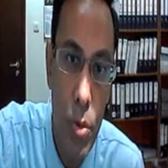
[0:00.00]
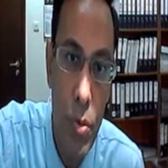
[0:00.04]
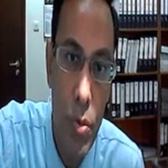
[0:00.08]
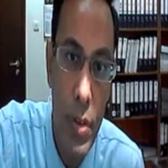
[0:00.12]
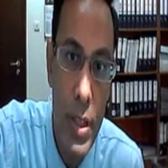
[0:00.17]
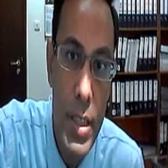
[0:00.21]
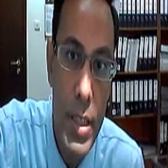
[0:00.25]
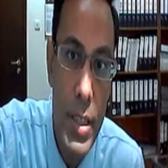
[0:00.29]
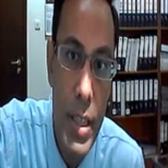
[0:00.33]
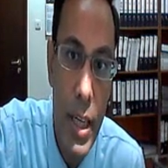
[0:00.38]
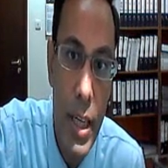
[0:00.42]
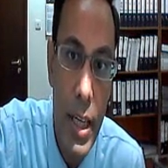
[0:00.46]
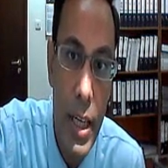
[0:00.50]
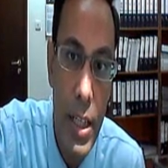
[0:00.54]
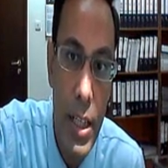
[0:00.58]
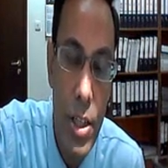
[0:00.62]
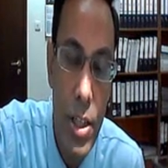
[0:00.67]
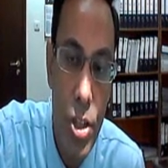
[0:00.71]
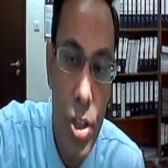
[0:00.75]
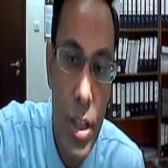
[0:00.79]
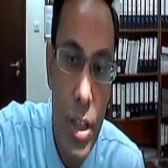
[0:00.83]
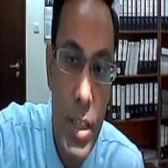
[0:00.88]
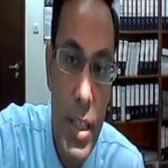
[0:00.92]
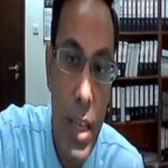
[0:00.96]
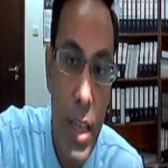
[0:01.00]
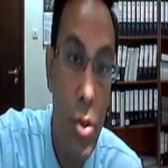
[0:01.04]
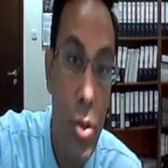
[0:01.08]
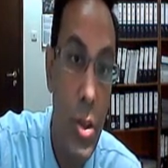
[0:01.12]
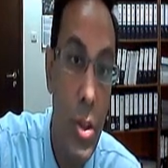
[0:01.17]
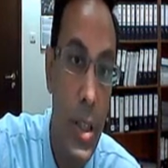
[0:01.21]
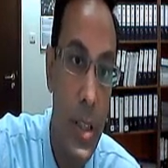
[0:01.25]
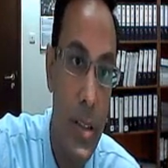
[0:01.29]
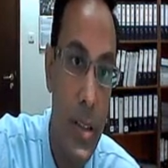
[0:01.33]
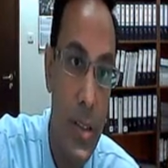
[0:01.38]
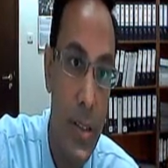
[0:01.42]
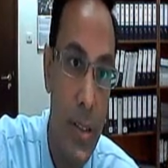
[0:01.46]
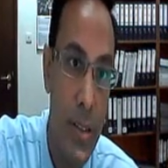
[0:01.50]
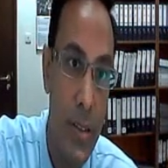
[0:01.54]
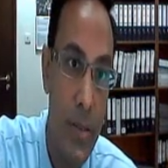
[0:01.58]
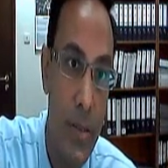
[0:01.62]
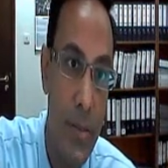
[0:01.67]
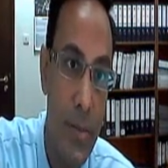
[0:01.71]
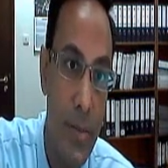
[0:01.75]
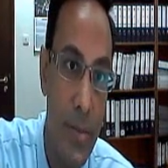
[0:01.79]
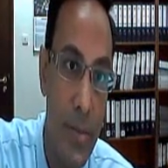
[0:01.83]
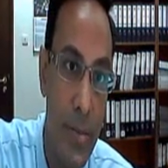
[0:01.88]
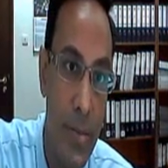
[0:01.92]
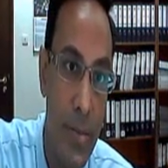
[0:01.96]
To improve his English is a
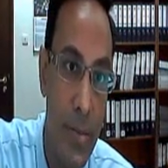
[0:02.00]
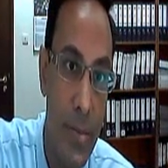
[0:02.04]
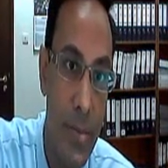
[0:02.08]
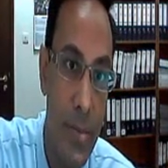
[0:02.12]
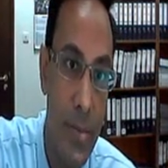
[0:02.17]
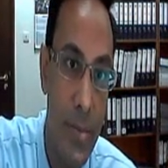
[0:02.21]
unit.